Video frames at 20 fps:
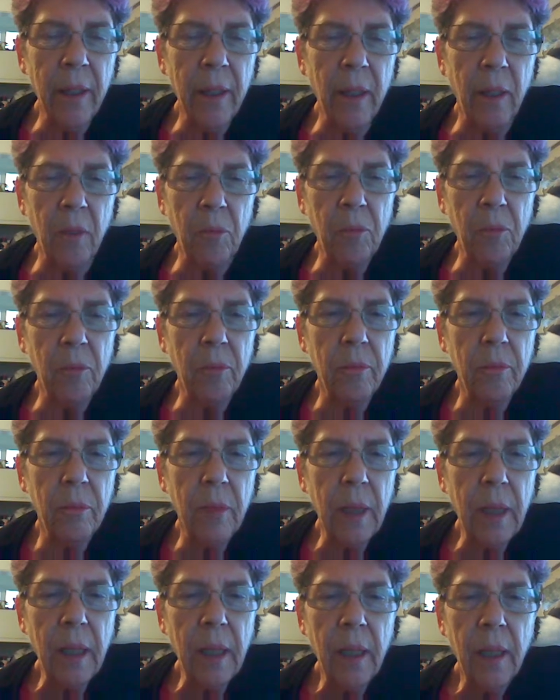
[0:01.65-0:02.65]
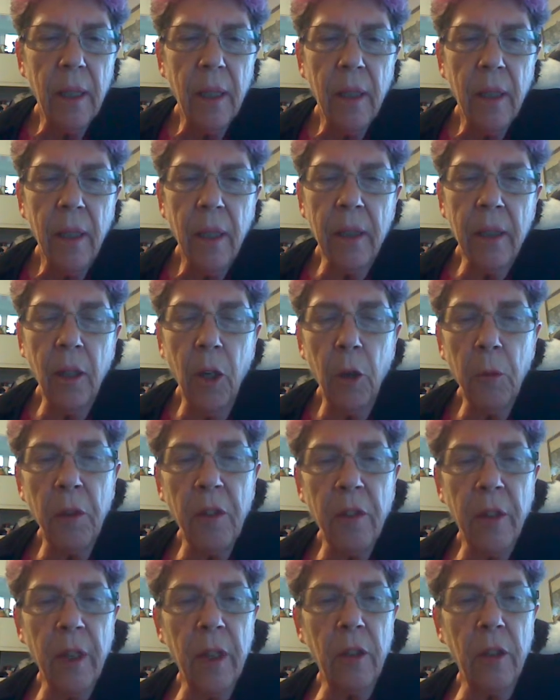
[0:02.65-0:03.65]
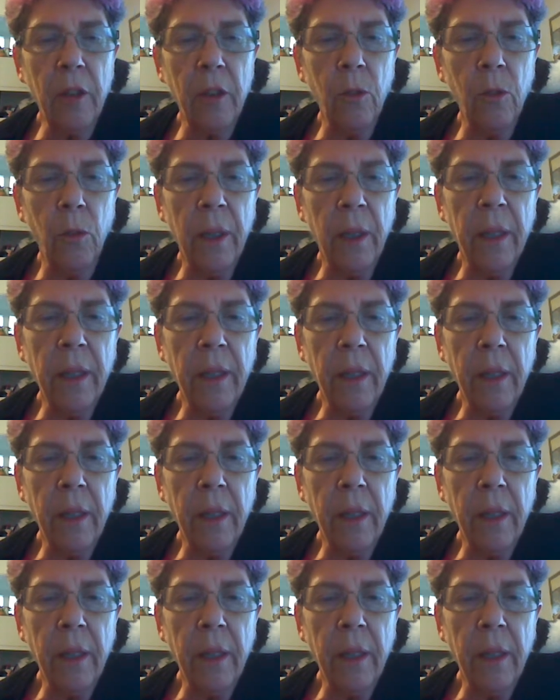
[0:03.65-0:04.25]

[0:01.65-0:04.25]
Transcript: I hope you've had a good week,